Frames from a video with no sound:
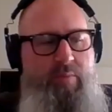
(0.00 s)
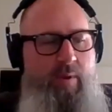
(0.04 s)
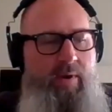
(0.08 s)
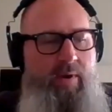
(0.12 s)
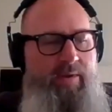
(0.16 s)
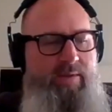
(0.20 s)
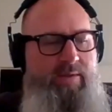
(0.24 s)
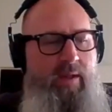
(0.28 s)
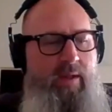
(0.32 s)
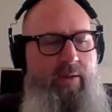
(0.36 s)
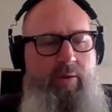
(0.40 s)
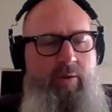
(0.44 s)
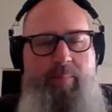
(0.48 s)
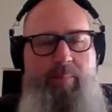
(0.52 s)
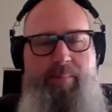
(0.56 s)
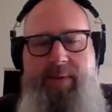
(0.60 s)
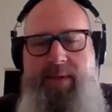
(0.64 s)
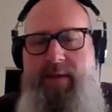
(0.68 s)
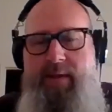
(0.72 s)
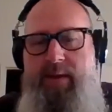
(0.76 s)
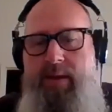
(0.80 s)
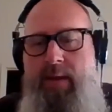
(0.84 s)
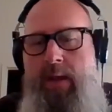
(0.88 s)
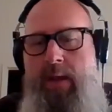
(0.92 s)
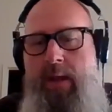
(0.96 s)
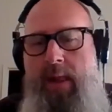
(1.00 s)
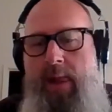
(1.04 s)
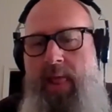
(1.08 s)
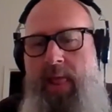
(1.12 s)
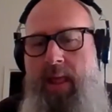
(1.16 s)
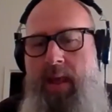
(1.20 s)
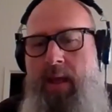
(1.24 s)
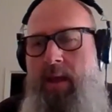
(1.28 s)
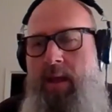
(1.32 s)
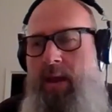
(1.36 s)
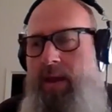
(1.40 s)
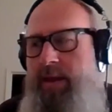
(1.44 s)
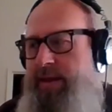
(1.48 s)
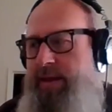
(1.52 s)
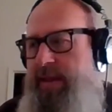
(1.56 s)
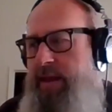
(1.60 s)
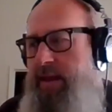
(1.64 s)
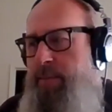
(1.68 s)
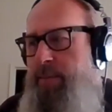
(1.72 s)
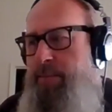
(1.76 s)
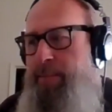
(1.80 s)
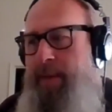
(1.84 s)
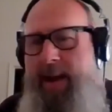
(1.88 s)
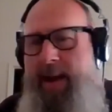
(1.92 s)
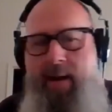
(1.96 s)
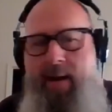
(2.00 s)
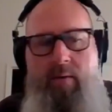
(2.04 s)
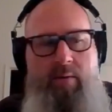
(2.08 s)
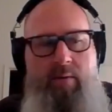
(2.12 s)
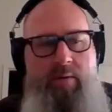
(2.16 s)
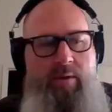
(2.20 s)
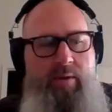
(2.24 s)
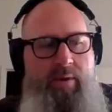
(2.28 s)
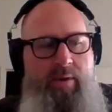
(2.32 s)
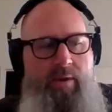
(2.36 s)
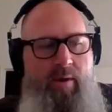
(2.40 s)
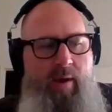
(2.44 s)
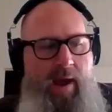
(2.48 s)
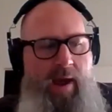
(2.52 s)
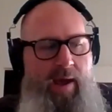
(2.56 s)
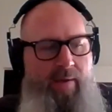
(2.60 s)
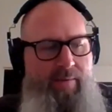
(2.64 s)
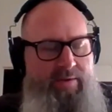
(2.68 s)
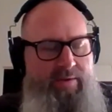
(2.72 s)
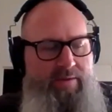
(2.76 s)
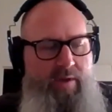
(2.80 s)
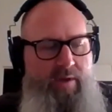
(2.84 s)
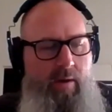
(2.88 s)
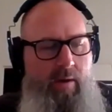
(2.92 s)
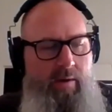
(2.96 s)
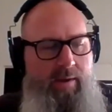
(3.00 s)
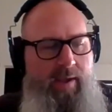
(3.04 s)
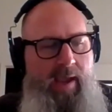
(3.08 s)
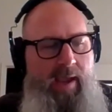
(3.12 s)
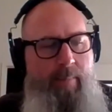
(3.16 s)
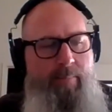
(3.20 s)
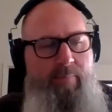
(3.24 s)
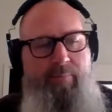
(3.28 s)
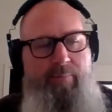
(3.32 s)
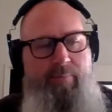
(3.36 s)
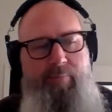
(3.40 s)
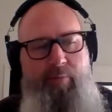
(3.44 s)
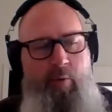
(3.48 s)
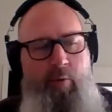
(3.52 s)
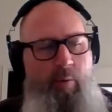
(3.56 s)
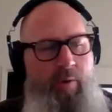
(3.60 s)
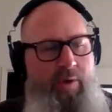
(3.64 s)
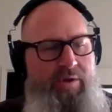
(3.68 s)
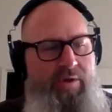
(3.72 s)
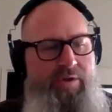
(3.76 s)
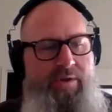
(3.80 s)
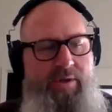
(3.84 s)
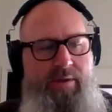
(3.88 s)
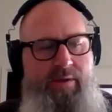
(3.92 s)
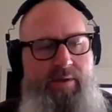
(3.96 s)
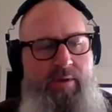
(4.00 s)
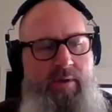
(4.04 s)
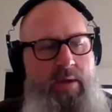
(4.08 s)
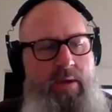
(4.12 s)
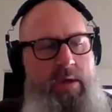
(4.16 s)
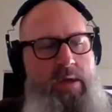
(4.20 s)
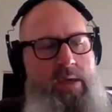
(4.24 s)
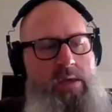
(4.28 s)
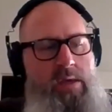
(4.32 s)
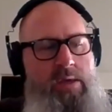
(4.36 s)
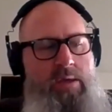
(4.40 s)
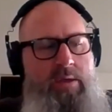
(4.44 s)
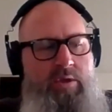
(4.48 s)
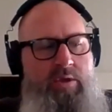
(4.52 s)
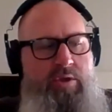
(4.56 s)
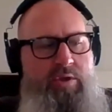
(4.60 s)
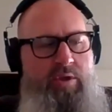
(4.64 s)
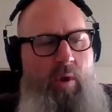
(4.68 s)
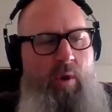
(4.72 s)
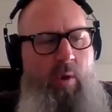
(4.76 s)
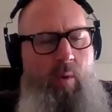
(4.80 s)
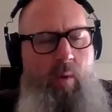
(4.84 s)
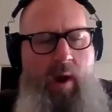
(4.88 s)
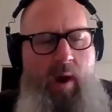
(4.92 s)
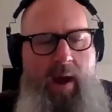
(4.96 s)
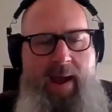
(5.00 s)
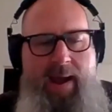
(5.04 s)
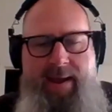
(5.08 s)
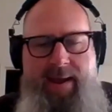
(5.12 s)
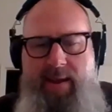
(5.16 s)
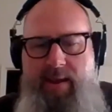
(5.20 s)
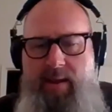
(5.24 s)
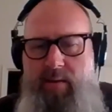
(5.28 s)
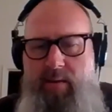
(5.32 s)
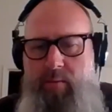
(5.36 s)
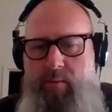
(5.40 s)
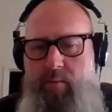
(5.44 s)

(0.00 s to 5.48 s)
to tell a little bit again about, how this all came to fruition. So I